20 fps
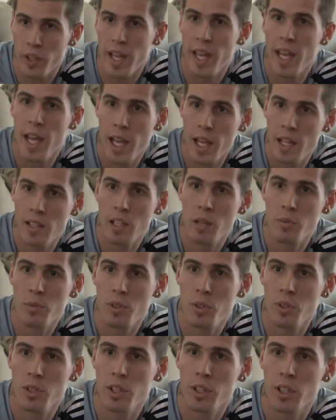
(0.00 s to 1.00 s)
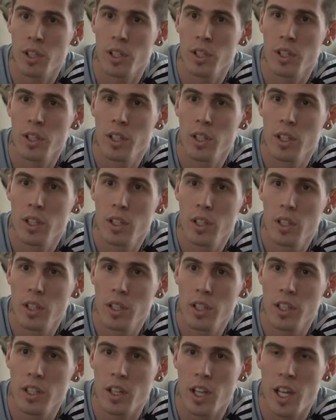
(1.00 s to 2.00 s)
all their hands up too, you know,
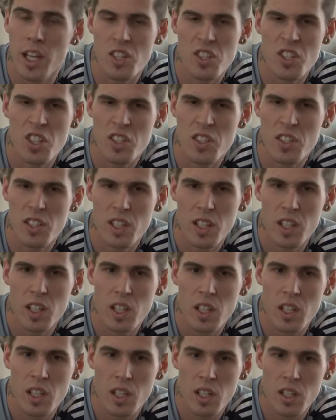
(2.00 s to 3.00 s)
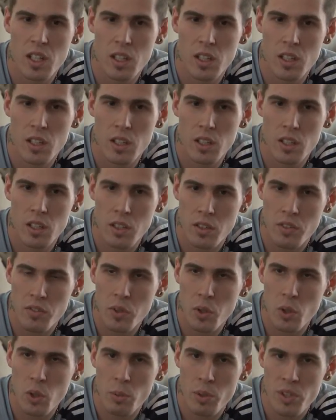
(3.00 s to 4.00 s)
it's just, you
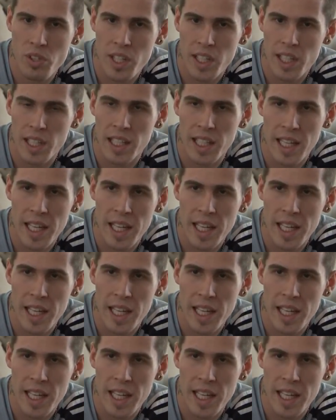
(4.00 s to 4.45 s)
feel almost like a